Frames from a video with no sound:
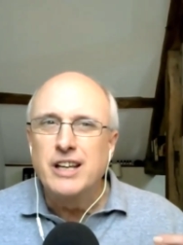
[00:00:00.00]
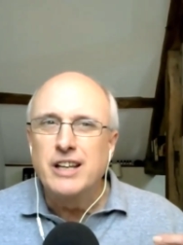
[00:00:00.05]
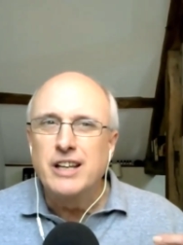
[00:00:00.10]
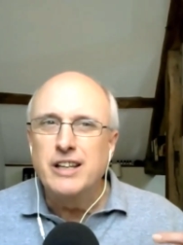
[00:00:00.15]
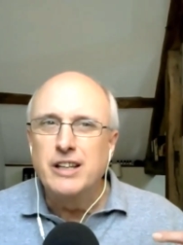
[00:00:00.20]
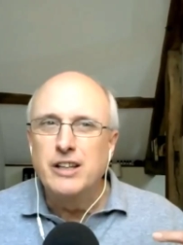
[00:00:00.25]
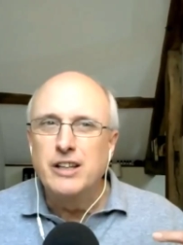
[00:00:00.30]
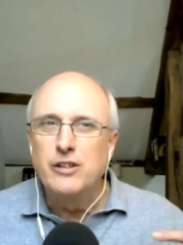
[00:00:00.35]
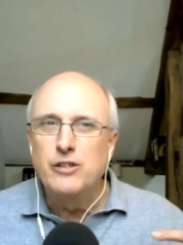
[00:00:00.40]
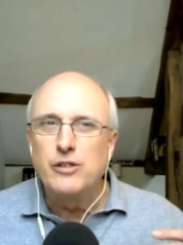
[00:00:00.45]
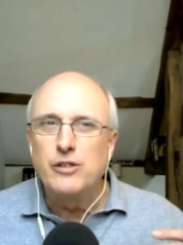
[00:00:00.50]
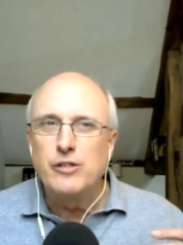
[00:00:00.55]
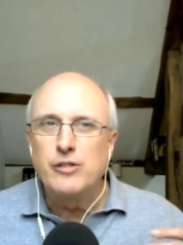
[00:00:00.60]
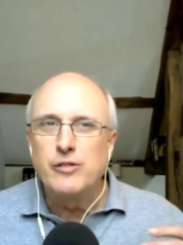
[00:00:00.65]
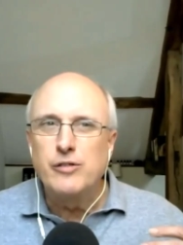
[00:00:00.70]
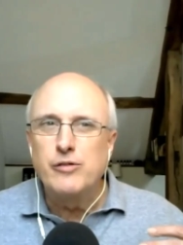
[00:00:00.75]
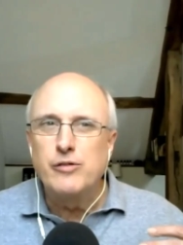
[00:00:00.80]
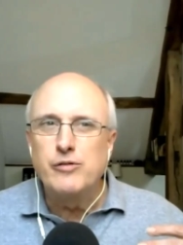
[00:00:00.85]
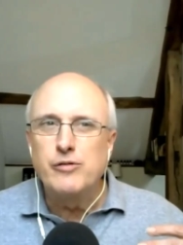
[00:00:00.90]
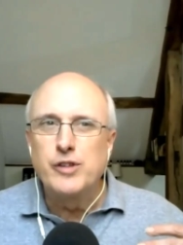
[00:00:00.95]
is
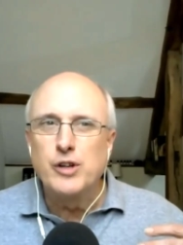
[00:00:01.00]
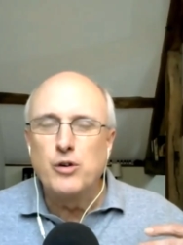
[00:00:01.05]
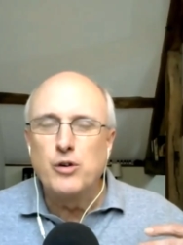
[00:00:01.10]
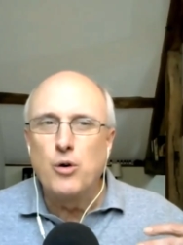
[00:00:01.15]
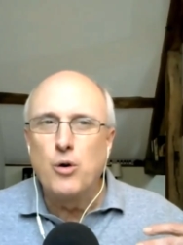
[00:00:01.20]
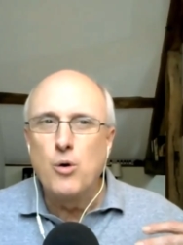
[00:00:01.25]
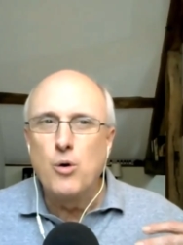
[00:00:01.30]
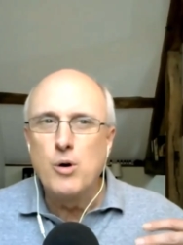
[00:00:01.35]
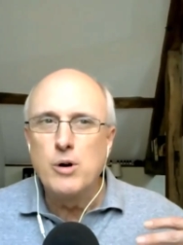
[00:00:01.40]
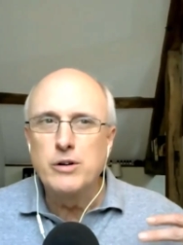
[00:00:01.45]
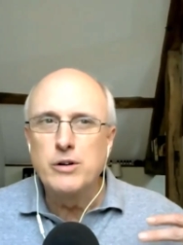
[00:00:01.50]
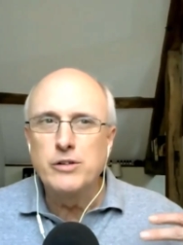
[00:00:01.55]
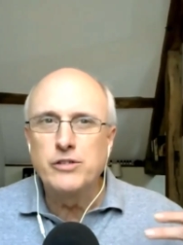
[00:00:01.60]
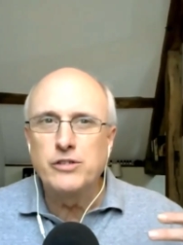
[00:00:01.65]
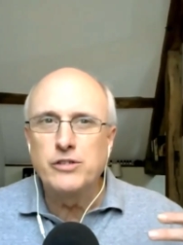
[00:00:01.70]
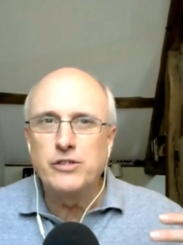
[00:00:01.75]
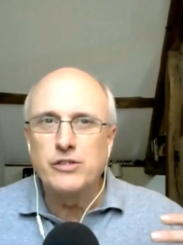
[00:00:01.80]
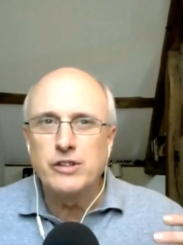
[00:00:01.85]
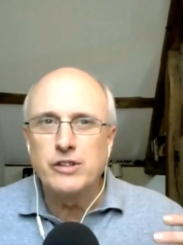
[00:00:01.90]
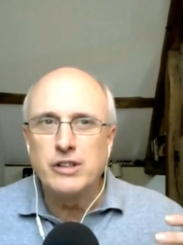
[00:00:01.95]
the
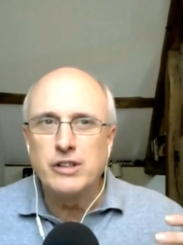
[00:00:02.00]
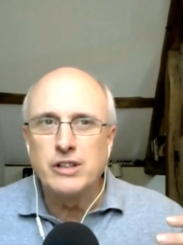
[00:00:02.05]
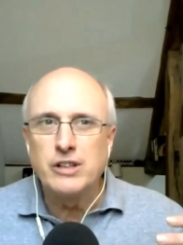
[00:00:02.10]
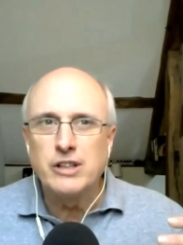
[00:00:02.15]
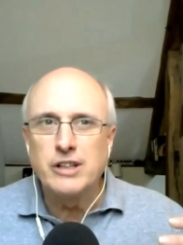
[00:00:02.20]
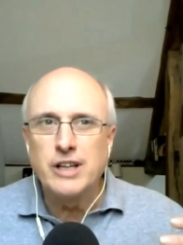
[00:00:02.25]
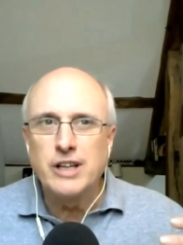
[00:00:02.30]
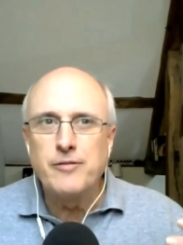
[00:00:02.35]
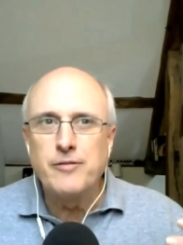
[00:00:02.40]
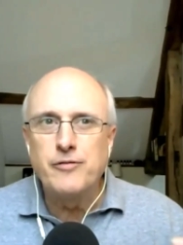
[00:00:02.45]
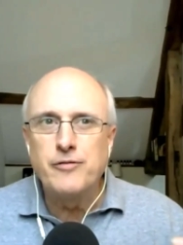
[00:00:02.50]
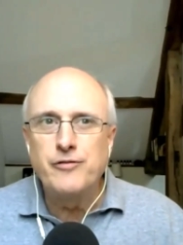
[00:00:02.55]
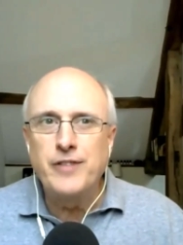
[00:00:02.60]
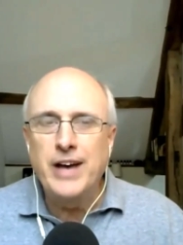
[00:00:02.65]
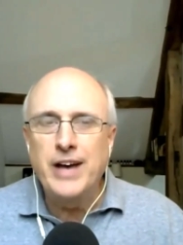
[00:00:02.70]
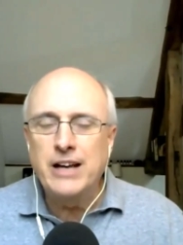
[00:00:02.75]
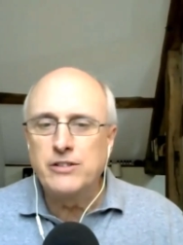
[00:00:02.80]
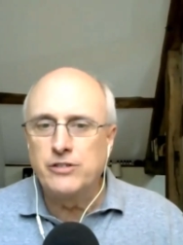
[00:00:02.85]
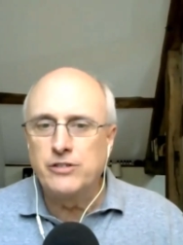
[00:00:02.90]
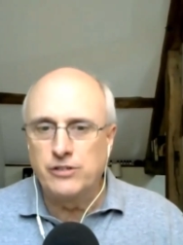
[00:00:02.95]
course
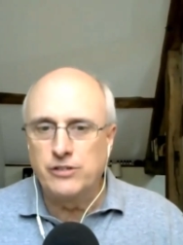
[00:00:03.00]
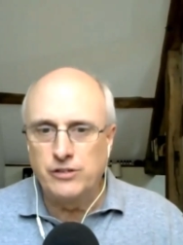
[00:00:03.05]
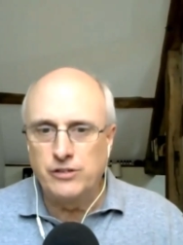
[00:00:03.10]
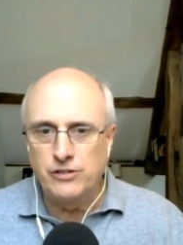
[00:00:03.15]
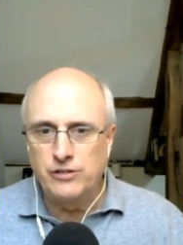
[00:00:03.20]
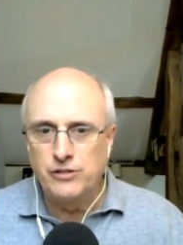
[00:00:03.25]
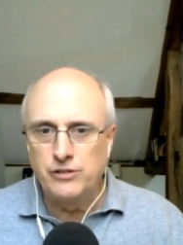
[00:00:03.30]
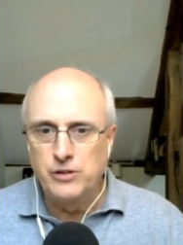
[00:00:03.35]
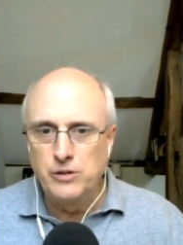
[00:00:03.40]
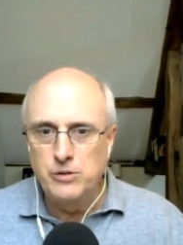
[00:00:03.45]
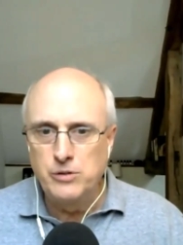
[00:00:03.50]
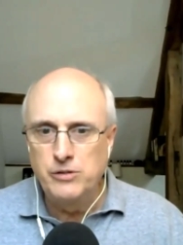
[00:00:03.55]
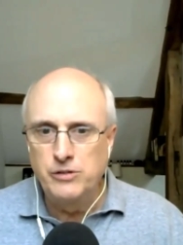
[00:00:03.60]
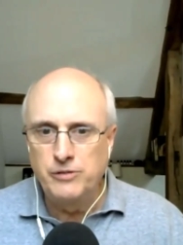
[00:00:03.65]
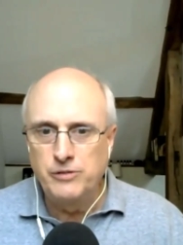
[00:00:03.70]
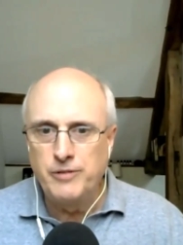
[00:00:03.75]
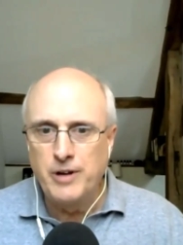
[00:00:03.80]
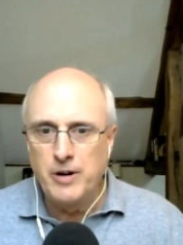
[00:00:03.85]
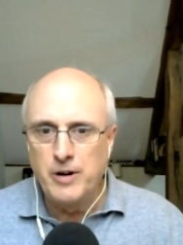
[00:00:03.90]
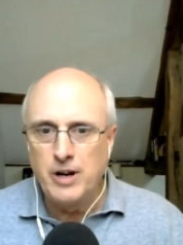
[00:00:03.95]
affects
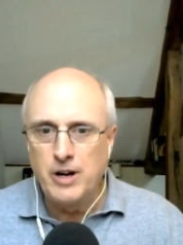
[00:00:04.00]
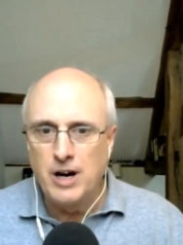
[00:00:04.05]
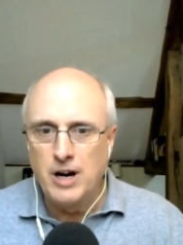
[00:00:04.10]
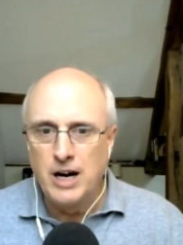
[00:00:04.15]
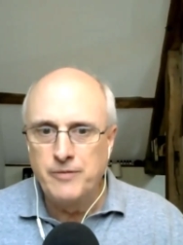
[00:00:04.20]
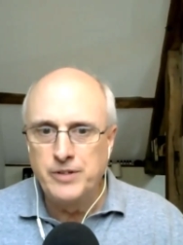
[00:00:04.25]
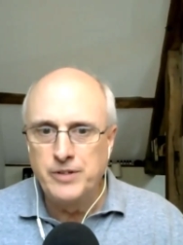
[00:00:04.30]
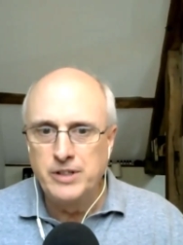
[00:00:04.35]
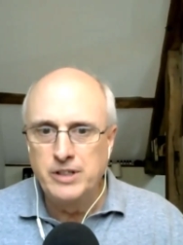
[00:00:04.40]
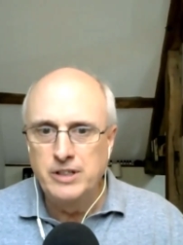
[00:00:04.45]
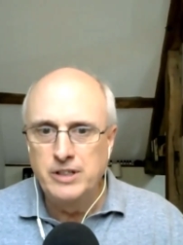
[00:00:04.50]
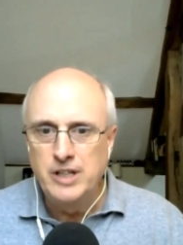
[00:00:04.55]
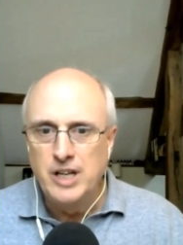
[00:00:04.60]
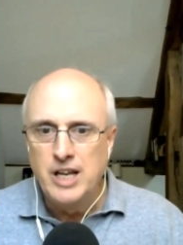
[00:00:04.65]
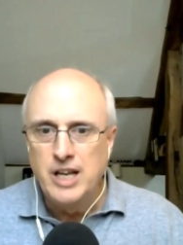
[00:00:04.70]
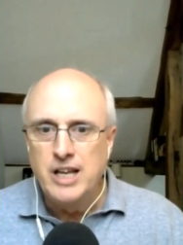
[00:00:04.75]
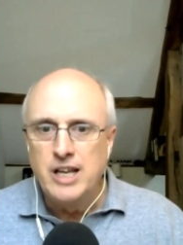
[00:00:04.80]
students very often